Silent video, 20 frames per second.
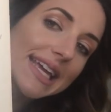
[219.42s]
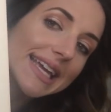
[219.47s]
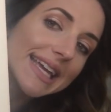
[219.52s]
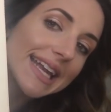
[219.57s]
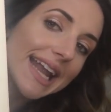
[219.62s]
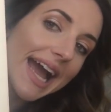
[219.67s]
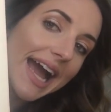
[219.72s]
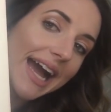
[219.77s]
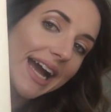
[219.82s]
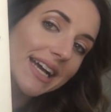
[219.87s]

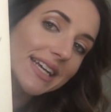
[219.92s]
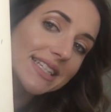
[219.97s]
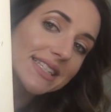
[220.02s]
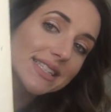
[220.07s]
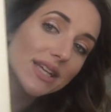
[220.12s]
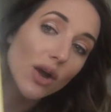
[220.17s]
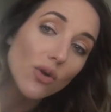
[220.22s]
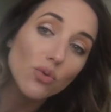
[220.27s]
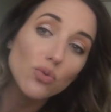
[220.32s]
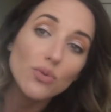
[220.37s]
It
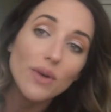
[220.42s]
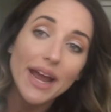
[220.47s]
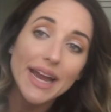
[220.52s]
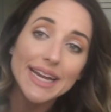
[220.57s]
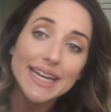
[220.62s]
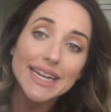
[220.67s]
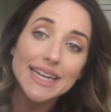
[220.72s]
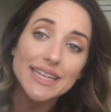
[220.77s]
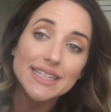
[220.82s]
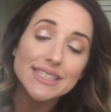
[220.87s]
has
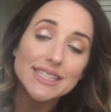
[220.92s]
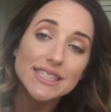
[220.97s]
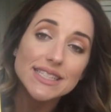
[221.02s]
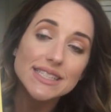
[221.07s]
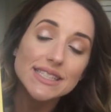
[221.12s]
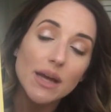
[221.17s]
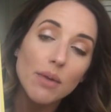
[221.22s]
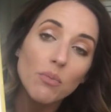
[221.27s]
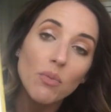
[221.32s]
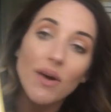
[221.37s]
writing to
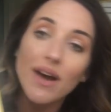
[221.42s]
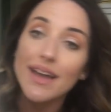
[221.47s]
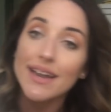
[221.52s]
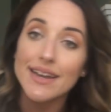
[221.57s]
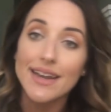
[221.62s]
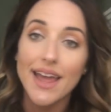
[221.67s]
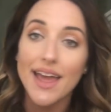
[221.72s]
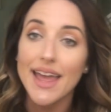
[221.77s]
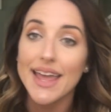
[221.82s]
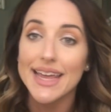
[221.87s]

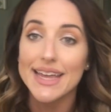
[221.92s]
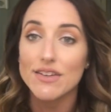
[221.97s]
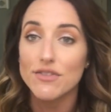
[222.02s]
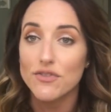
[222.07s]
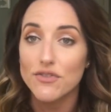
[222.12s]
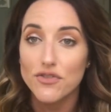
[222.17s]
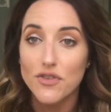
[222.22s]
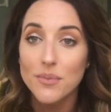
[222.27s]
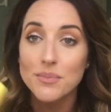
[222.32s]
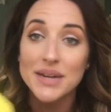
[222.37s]
someone
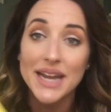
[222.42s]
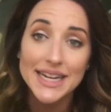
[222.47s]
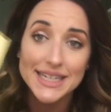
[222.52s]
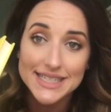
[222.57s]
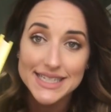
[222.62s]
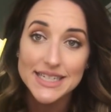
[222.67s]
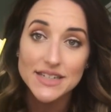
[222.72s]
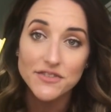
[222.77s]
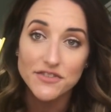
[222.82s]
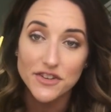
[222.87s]
from
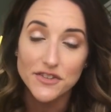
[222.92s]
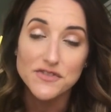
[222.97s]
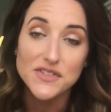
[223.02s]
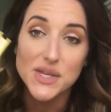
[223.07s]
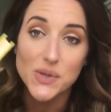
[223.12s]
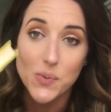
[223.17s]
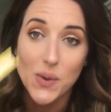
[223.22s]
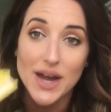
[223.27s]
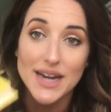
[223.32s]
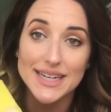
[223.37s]

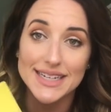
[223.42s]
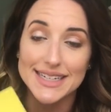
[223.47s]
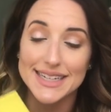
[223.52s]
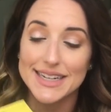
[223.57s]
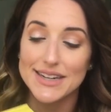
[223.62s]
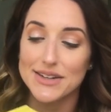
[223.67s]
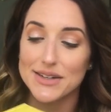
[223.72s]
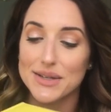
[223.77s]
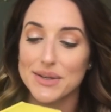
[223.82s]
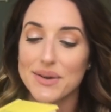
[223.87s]
1951 and
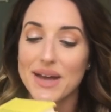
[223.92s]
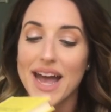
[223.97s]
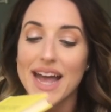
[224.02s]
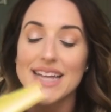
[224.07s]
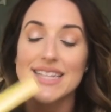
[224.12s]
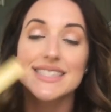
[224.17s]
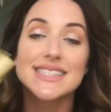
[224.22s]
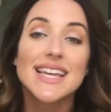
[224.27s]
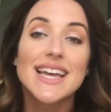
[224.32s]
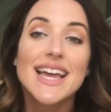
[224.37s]
here you
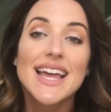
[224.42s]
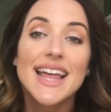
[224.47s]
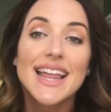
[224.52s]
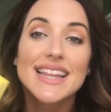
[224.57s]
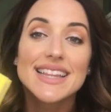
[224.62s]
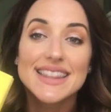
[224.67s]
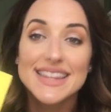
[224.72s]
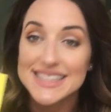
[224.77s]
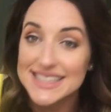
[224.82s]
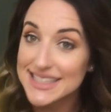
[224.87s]
guys.
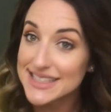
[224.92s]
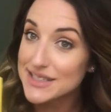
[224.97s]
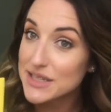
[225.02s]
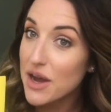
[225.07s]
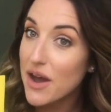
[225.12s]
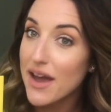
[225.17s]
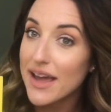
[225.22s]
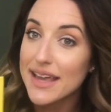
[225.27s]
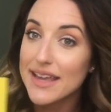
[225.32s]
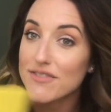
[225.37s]
This is
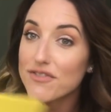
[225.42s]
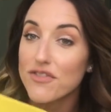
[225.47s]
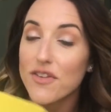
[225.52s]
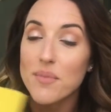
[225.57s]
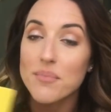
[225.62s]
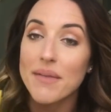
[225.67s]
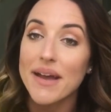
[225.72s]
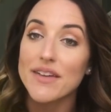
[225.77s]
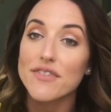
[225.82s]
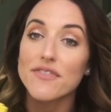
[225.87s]
not
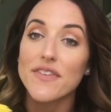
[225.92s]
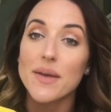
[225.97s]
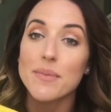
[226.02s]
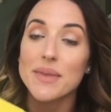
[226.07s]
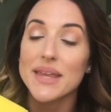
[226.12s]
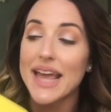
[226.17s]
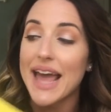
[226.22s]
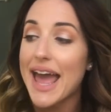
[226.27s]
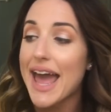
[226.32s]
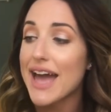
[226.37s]
from my
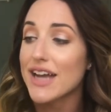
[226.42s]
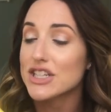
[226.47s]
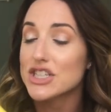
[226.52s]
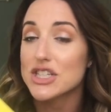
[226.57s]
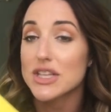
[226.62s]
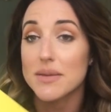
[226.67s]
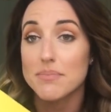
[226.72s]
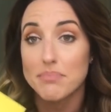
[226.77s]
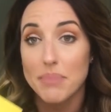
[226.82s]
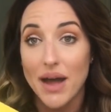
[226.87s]
family. I
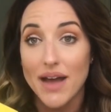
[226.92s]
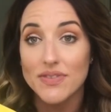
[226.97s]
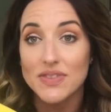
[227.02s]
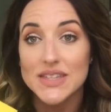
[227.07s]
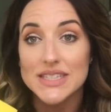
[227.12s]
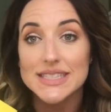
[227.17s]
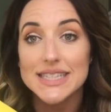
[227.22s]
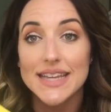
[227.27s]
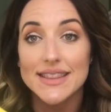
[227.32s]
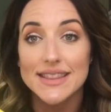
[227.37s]
actually
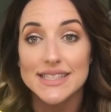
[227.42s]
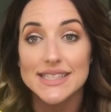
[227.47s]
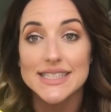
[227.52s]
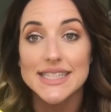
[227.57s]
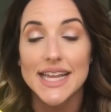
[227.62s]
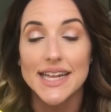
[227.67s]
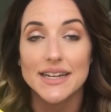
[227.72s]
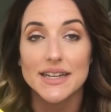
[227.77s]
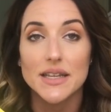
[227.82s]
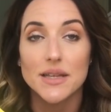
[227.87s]
bought this at the
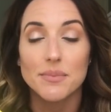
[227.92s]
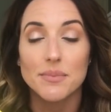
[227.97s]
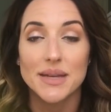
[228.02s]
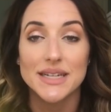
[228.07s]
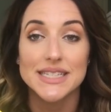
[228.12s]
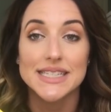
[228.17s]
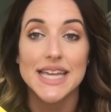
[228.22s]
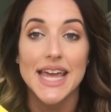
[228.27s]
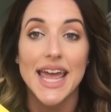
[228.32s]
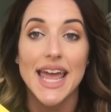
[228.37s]
San
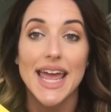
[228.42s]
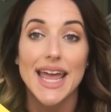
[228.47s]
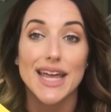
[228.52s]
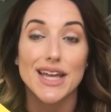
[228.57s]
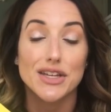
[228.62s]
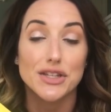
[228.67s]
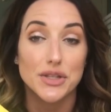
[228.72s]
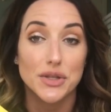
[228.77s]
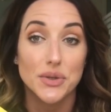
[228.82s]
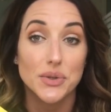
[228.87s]

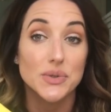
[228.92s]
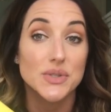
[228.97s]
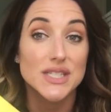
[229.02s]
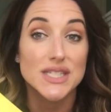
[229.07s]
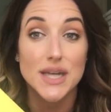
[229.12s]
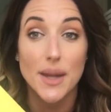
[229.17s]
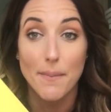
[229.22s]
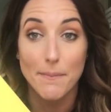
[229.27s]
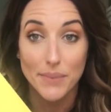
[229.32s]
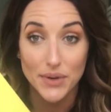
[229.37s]
Clemente
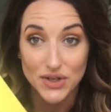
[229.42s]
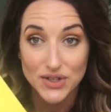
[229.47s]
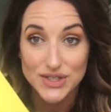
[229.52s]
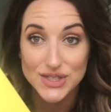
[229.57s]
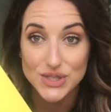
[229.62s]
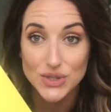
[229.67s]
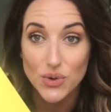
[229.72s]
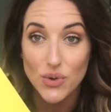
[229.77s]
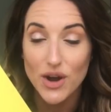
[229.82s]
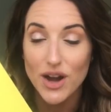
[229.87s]
used
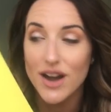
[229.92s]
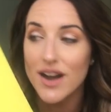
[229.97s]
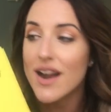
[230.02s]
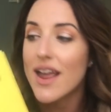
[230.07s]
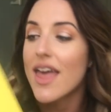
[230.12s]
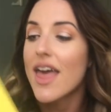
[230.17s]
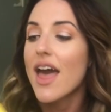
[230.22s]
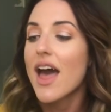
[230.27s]
bookstore.